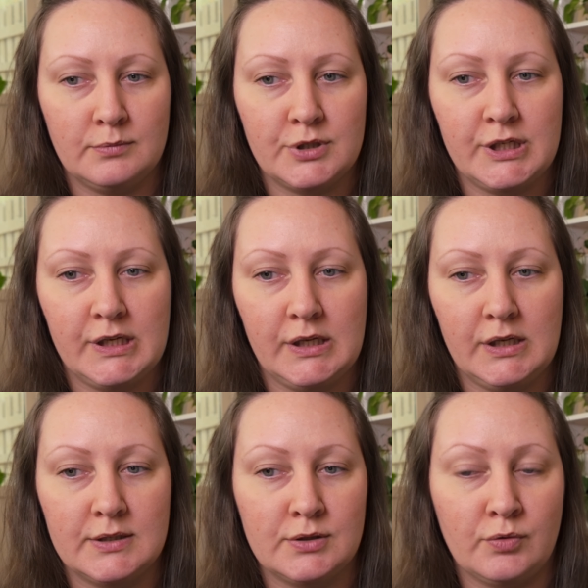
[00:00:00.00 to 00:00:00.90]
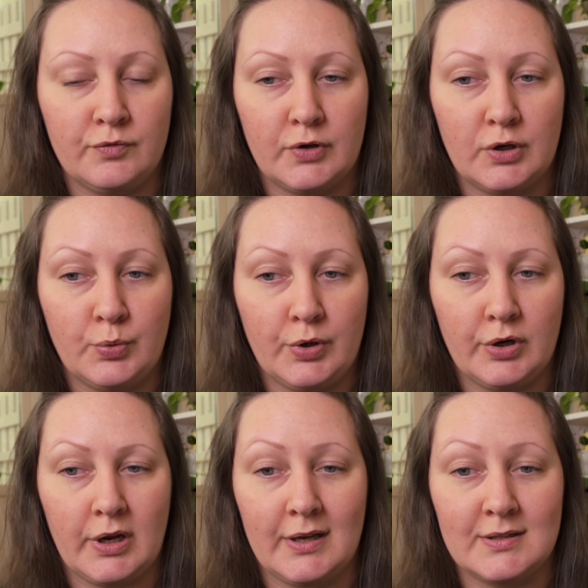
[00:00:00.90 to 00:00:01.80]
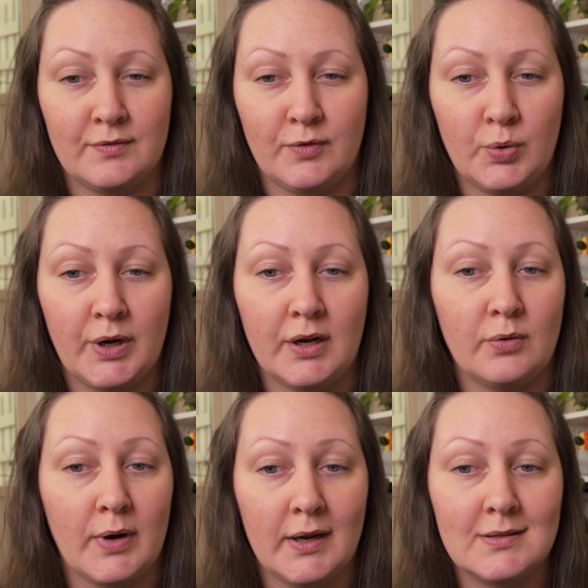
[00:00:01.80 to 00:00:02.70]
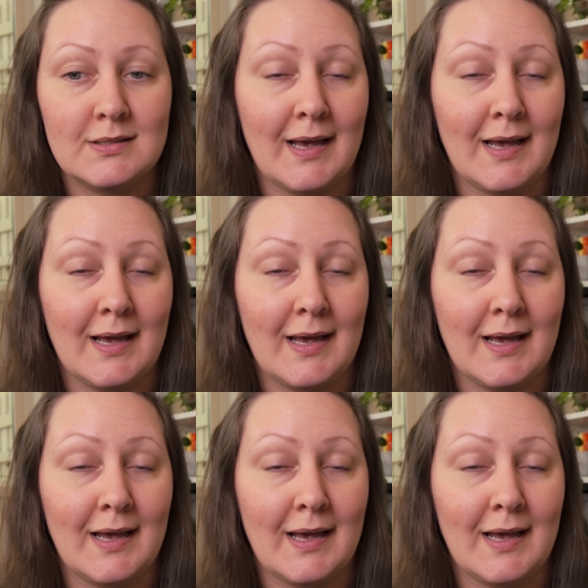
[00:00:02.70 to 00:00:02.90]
She is known for her work as a voting rights